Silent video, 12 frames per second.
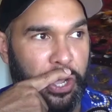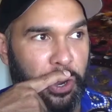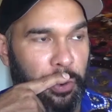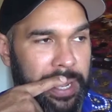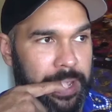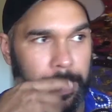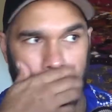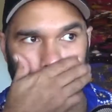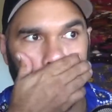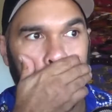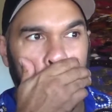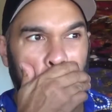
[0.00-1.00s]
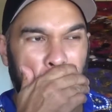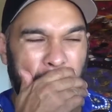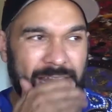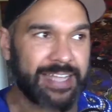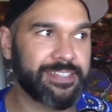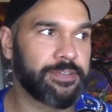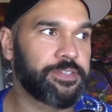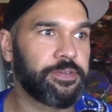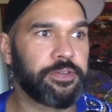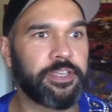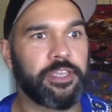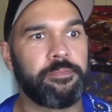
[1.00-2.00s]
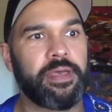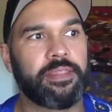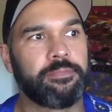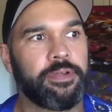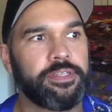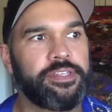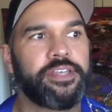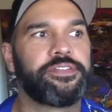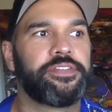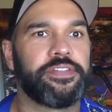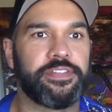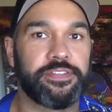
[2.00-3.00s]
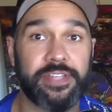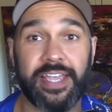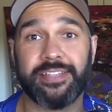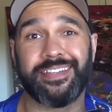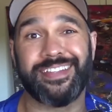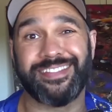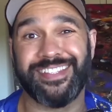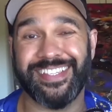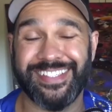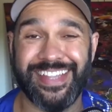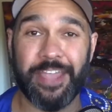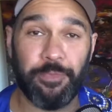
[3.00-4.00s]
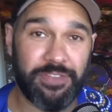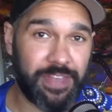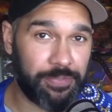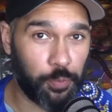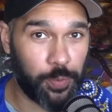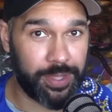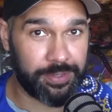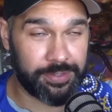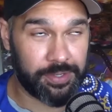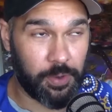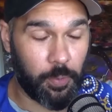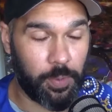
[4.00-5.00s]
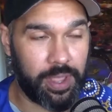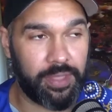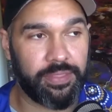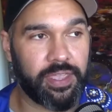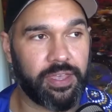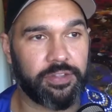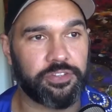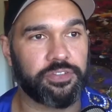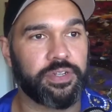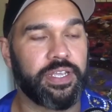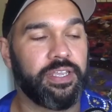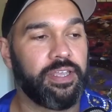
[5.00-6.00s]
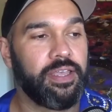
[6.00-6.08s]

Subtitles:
where the last I was talking about the protests in the States, and then since then we've had the ones around the country,